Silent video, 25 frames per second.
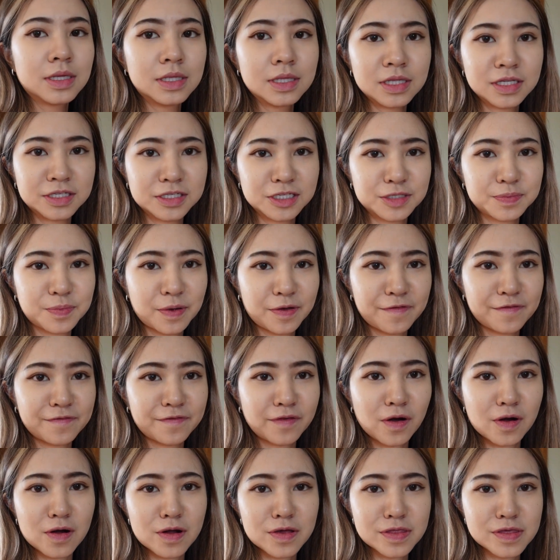This is by
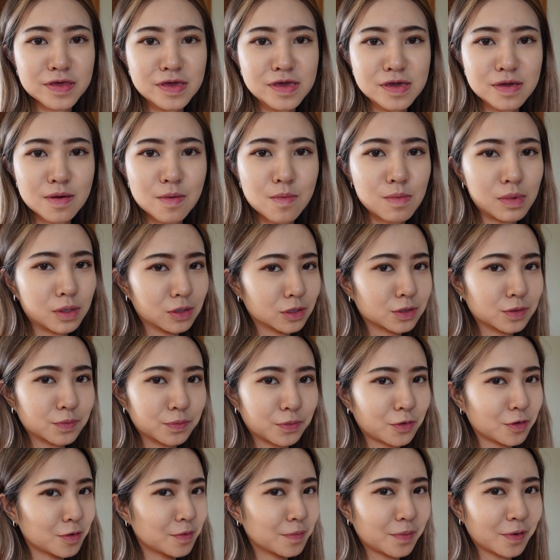far the most
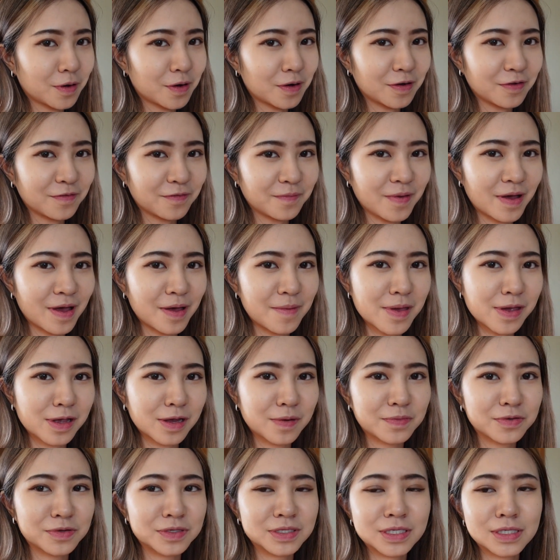important part of my
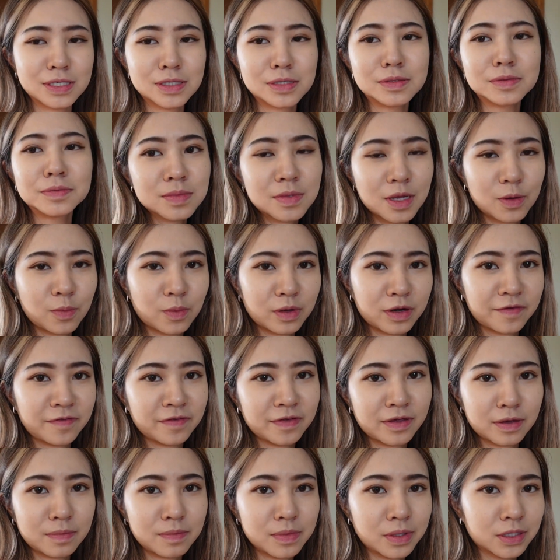makeup routine and what I
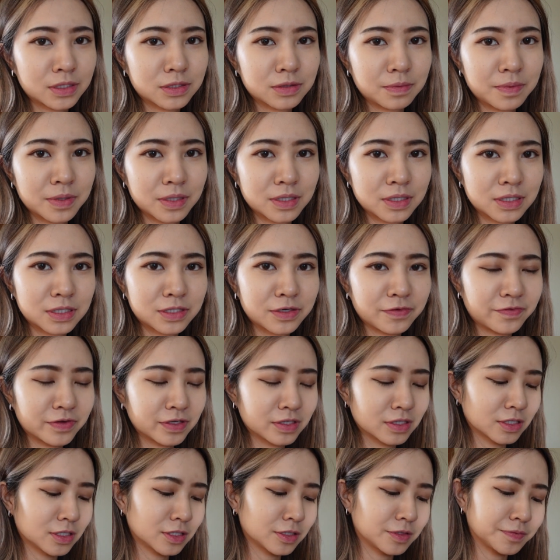feel like makes the biggest
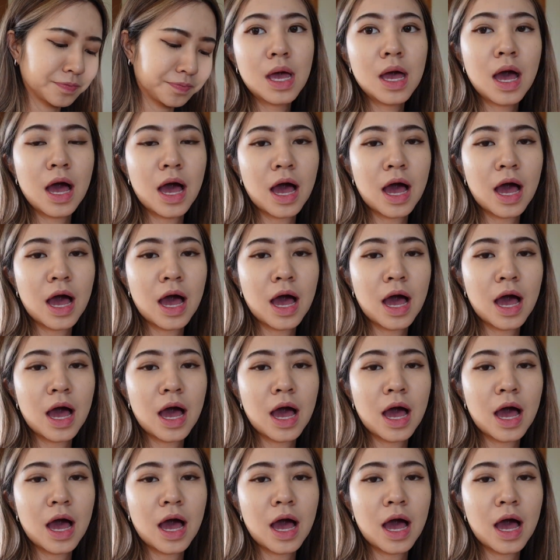difference.